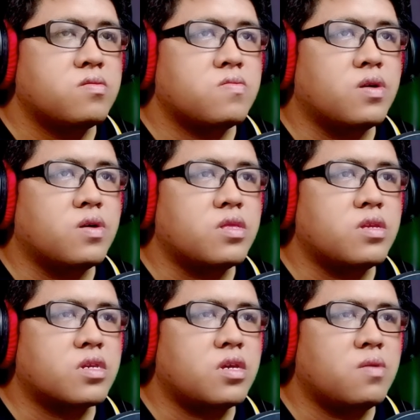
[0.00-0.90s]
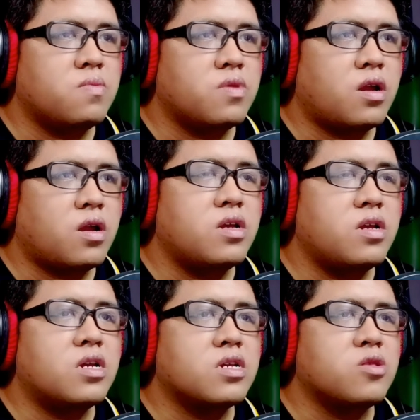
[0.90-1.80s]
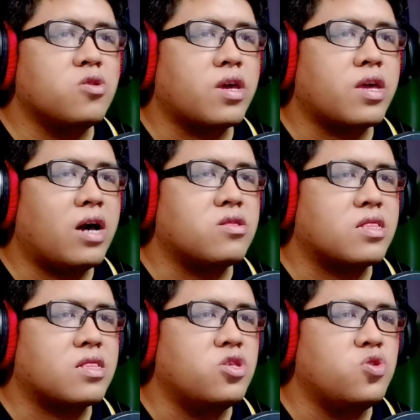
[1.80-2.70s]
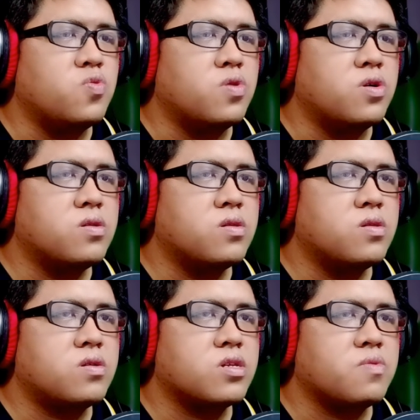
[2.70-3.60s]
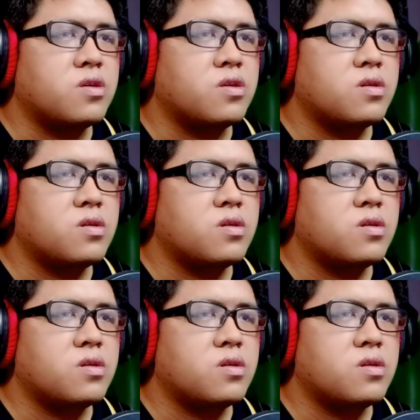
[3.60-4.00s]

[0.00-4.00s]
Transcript: What is Kim? Are they just looking out at the new world or something?